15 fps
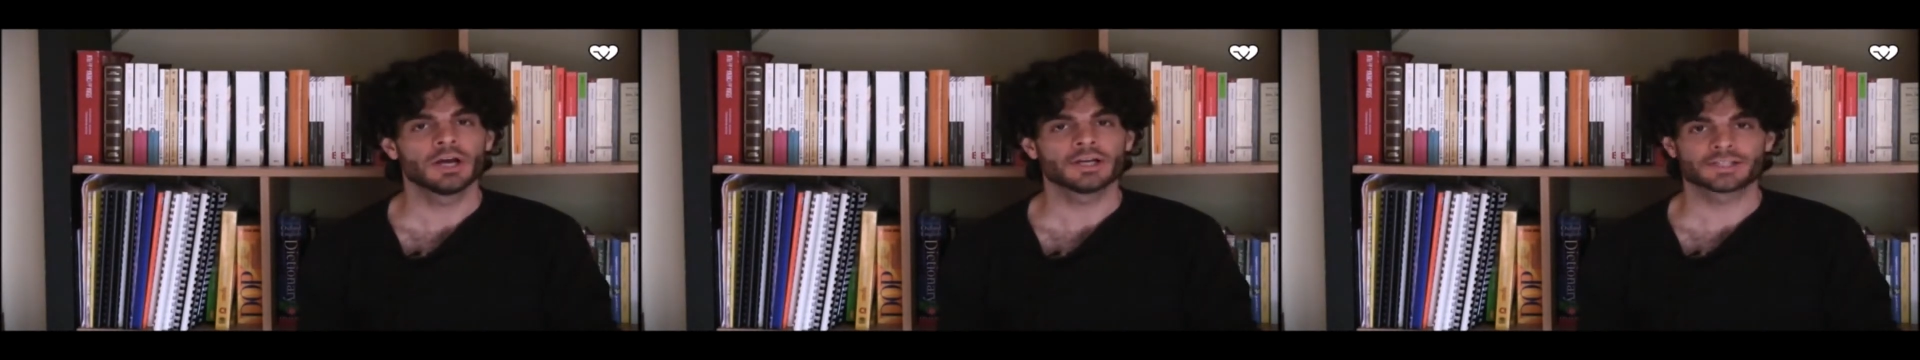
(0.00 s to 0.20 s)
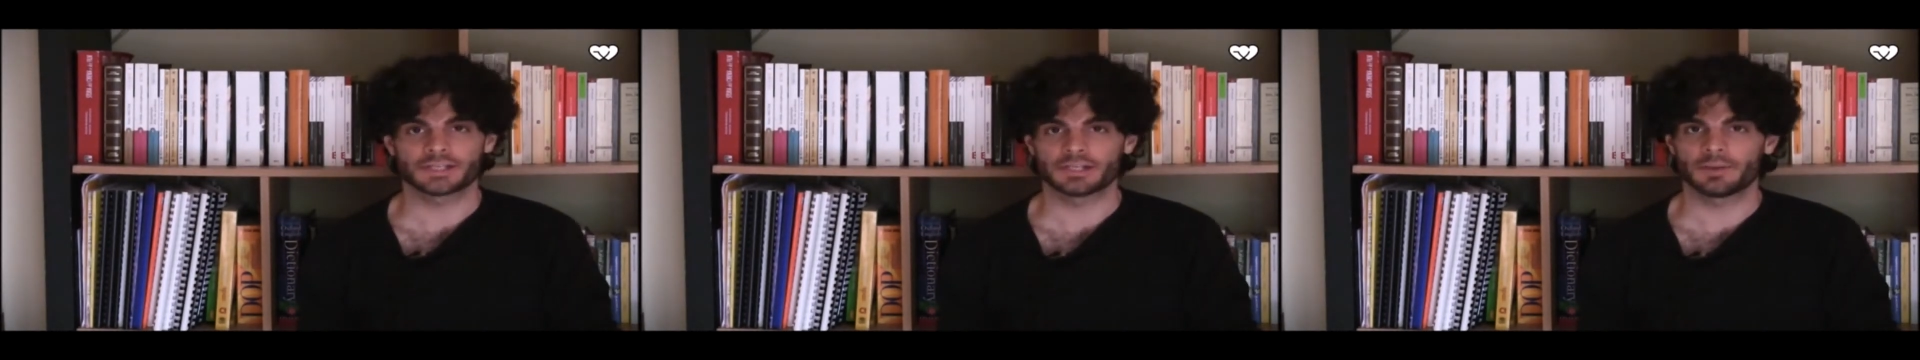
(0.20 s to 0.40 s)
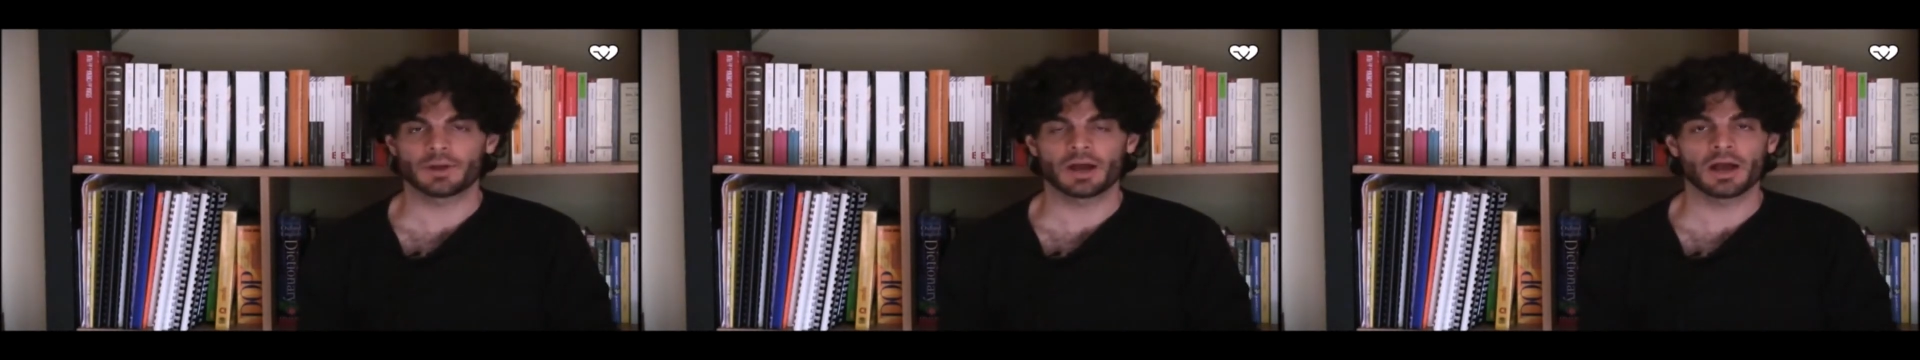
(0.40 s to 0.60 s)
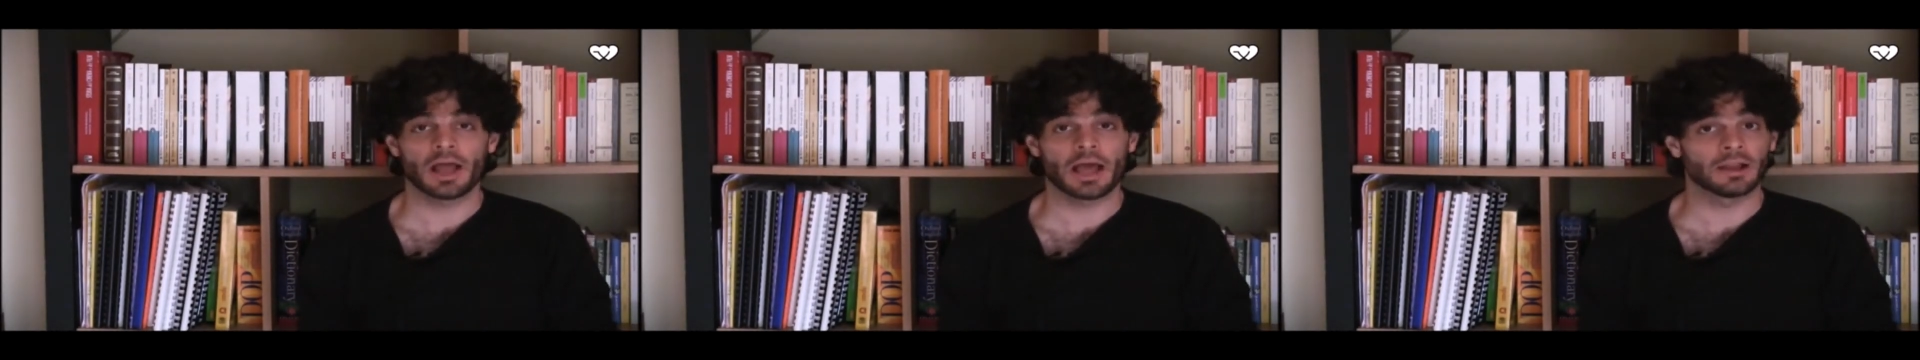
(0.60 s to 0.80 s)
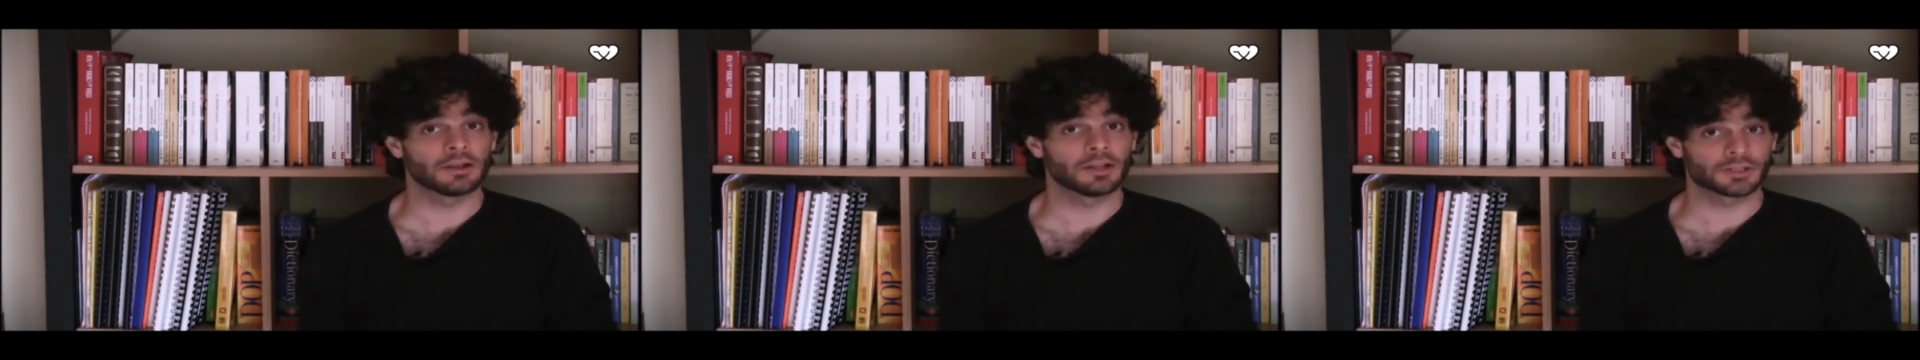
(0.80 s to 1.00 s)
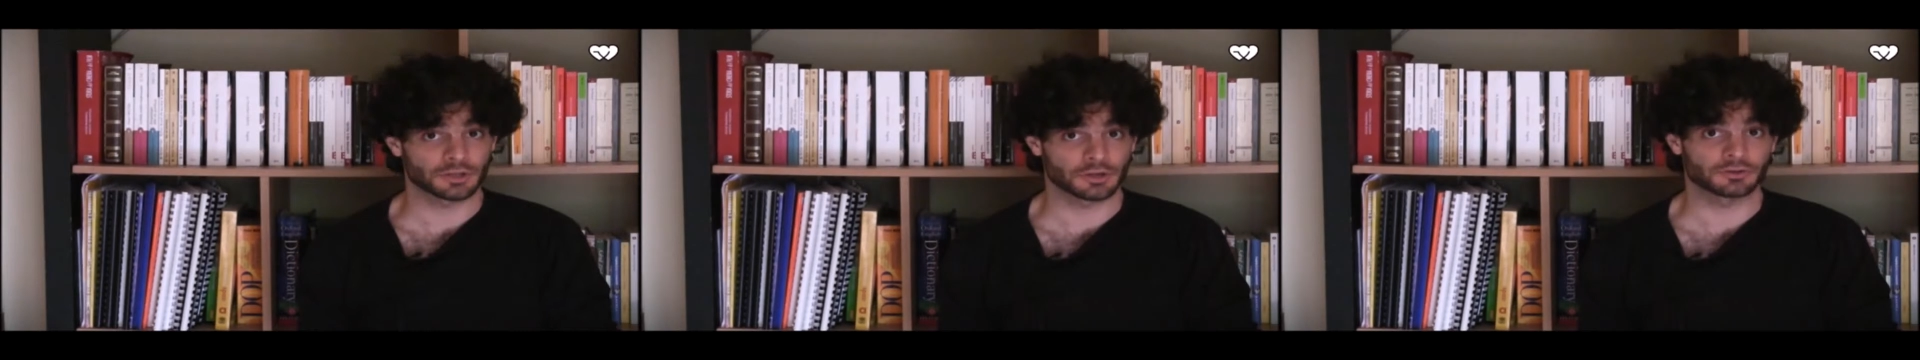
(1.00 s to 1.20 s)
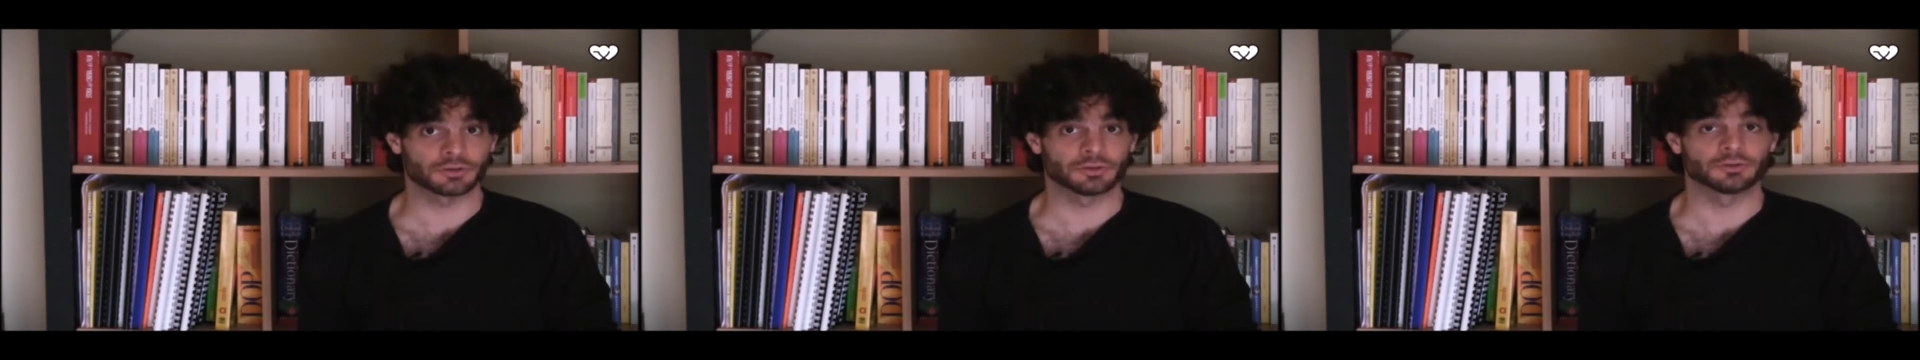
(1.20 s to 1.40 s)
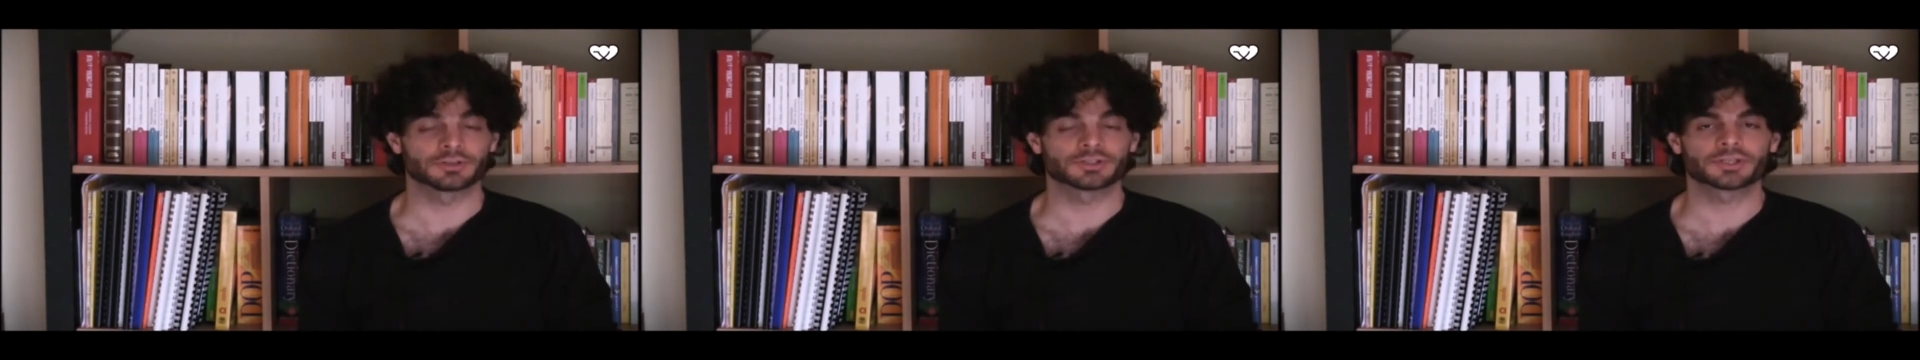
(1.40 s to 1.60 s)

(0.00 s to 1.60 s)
cinema and literature,